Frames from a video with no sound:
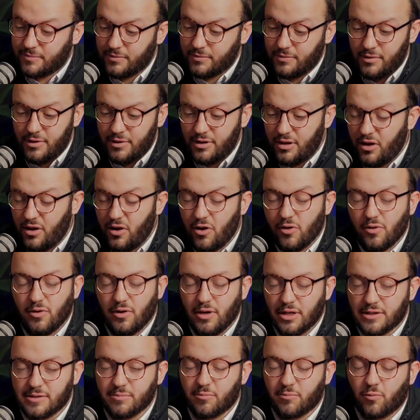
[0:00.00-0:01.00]
you can
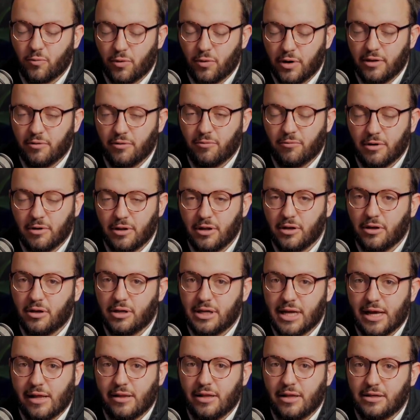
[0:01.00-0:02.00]
get some really, really good
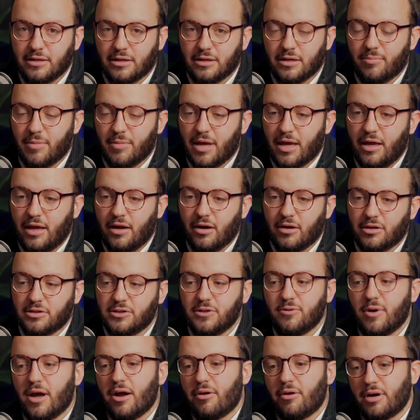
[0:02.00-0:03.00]
talent to come back here to
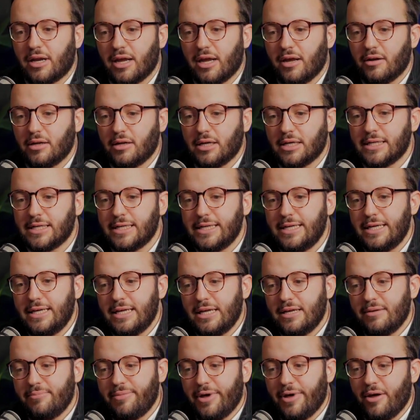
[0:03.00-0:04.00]
Howard County.
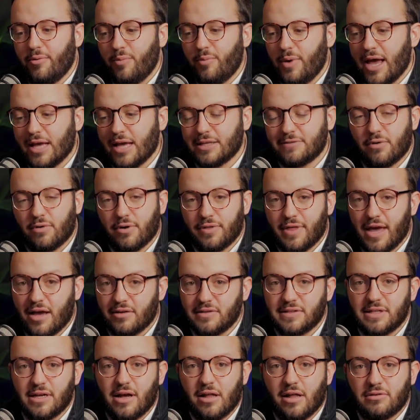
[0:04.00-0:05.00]
But we ask for
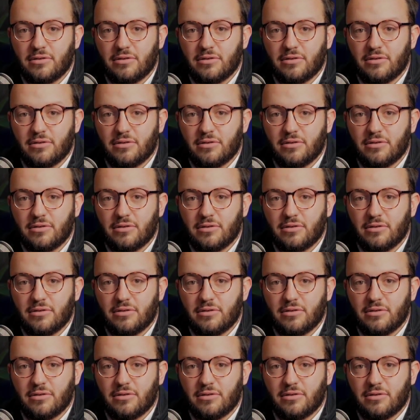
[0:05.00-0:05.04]
$1,000 a